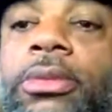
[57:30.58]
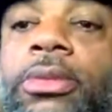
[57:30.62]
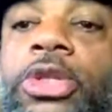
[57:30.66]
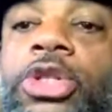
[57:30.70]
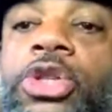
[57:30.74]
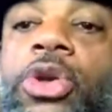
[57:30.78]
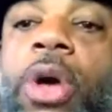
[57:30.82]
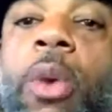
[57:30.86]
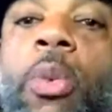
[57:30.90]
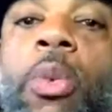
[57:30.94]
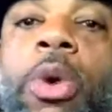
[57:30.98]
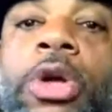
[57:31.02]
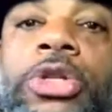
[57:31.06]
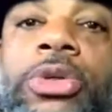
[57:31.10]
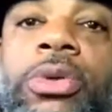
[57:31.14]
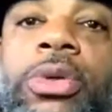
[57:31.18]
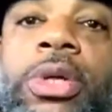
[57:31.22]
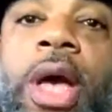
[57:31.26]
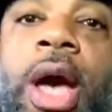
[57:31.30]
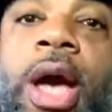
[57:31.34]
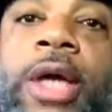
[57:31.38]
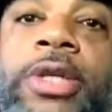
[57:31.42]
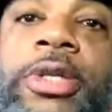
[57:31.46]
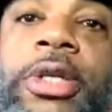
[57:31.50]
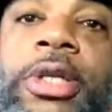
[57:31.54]
So I want you
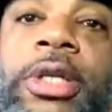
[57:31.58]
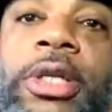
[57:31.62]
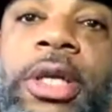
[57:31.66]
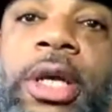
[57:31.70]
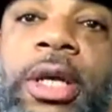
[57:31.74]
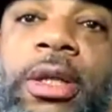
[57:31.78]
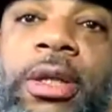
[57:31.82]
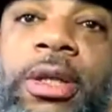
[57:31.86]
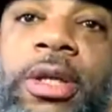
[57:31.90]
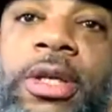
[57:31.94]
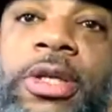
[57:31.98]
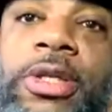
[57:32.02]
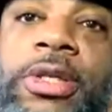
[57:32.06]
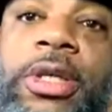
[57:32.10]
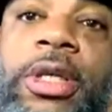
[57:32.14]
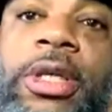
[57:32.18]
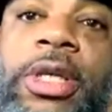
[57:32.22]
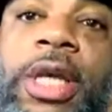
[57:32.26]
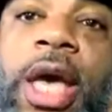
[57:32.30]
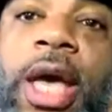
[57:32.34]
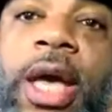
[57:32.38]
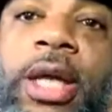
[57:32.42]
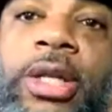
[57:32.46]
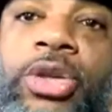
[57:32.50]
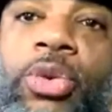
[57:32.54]
guys to get this
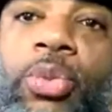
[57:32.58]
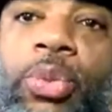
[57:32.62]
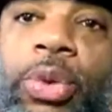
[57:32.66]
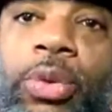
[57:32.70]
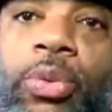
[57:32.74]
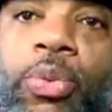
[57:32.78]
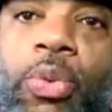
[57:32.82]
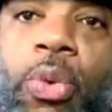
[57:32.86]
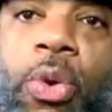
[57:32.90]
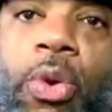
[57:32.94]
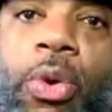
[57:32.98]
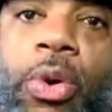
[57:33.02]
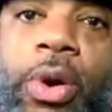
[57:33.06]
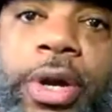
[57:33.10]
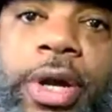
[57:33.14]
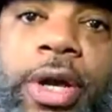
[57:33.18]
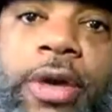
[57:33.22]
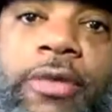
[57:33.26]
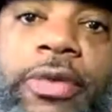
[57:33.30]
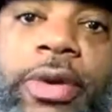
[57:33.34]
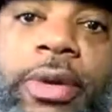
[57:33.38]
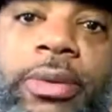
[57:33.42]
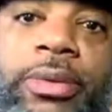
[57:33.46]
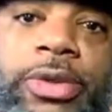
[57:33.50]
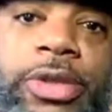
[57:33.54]
today, the reward
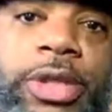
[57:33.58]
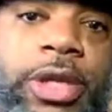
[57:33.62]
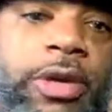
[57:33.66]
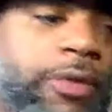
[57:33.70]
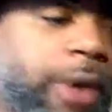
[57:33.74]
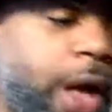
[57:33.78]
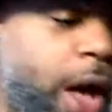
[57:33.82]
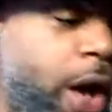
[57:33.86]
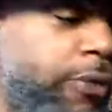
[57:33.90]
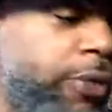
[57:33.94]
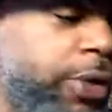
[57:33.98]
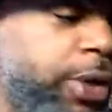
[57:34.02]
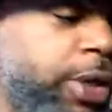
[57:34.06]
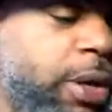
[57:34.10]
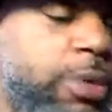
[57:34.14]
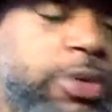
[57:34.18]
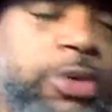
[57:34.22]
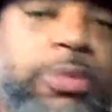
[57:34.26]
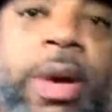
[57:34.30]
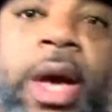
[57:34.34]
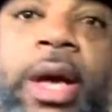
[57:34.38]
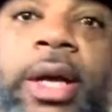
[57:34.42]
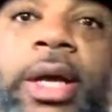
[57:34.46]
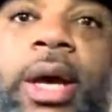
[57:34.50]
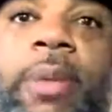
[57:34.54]
of it. See if Alfie
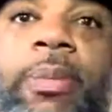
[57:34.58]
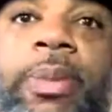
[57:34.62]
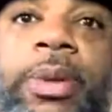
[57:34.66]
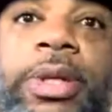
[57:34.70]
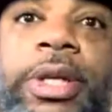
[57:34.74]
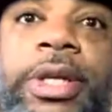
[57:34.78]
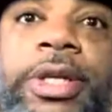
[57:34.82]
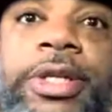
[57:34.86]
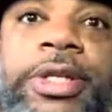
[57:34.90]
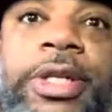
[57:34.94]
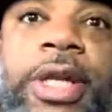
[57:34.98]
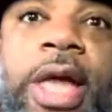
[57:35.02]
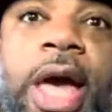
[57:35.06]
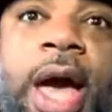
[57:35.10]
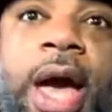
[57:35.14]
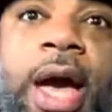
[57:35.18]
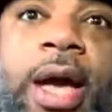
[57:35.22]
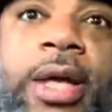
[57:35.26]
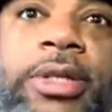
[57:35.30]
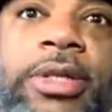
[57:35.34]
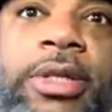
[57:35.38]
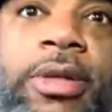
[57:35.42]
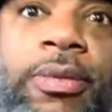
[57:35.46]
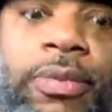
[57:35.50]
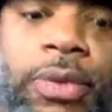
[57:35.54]
comes back up in these
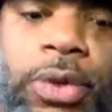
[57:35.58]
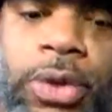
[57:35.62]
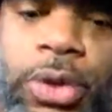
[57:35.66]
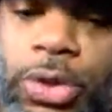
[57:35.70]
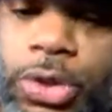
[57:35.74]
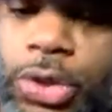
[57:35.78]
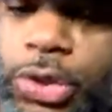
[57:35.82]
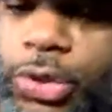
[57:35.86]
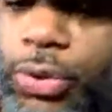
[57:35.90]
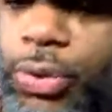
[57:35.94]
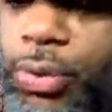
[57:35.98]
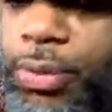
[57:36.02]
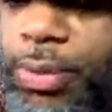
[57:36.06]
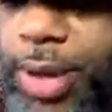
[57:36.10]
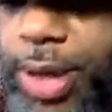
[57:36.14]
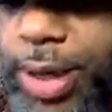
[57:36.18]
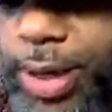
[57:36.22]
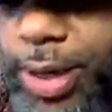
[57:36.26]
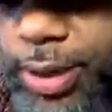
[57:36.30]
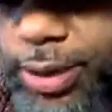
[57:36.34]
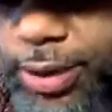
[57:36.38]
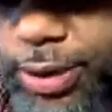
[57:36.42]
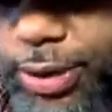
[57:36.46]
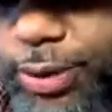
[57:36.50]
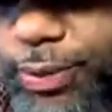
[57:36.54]
last 2
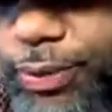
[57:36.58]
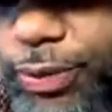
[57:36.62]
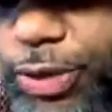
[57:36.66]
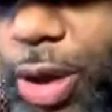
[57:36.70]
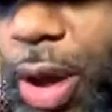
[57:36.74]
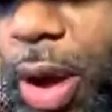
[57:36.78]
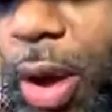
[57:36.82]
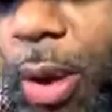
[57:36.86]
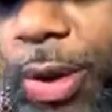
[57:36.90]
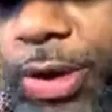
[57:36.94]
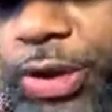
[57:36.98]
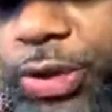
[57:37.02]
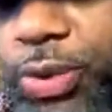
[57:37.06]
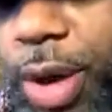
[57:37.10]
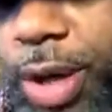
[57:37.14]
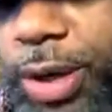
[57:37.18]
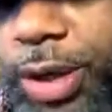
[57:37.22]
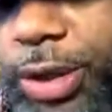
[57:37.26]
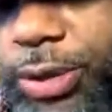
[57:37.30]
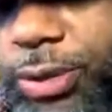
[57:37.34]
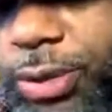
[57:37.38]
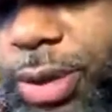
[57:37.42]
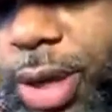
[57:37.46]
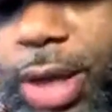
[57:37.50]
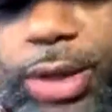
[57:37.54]
minutes. Y'all always trying to
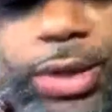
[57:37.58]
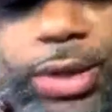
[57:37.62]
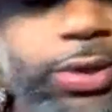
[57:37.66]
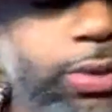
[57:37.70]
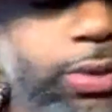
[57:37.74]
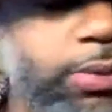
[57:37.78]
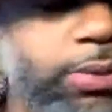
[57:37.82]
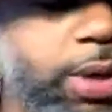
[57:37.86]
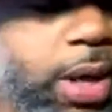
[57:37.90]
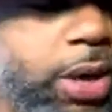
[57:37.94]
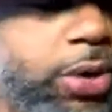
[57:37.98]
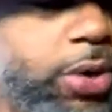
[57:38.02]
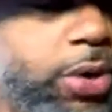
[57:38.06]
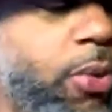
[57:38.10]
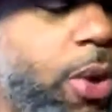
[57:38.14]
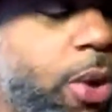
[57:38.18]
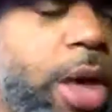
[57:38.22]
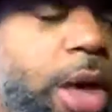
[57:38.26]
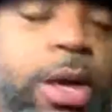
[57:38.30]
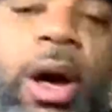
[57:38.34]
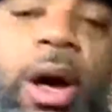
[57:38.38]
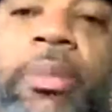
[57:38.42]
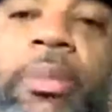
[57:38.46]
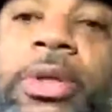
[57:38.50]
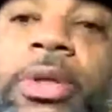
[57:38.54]
do that to me. I don't know
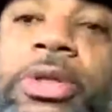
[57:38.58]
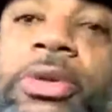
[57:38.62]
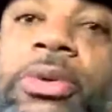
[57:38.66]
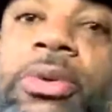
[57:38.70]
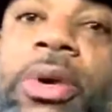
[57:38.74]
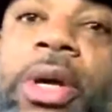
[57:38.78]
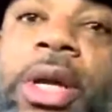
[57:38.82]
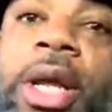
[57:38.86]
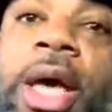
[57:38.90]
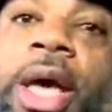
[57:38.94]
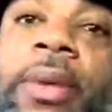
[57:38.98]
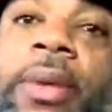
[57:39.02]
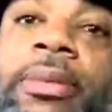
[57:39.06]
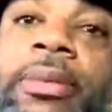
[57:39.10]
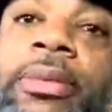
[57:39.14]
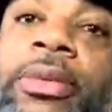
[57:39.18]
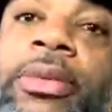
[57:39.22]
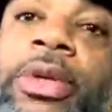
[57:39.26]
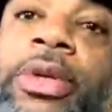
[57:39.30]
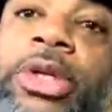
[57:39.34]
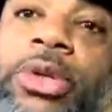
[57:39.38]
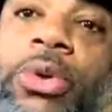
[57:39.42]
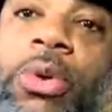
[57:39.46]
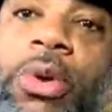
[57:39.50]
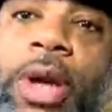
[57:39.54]
why y'all be doing that,
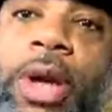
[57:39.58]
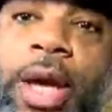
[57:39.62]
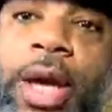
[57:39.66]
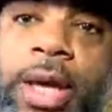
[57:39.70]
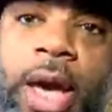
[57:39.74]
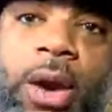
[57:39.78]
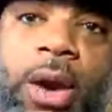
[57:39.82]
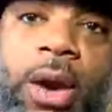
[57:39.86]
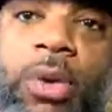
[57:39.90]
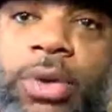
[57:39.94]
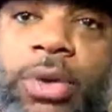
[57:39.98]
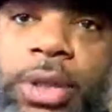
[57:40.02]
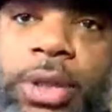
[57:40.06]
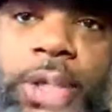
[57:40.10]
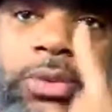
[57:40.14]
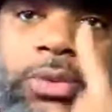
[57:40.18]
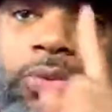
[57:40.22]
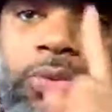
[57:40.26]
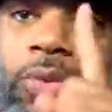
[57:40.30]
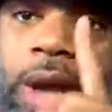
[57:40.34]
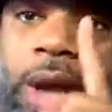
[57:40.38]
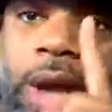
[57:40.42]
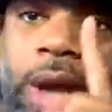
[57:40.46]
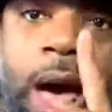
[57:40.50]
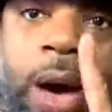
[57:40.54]
knowing I got only
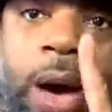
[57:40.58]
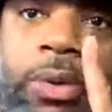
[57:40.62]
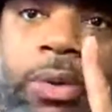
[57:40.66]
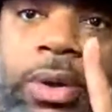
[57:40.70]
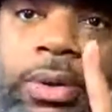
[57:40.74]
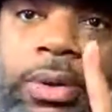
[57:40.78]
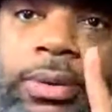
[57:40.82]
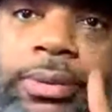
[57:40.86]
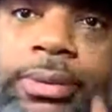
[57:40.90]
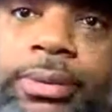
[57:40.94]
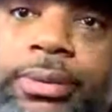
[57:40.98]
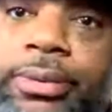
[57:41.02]
1 hour.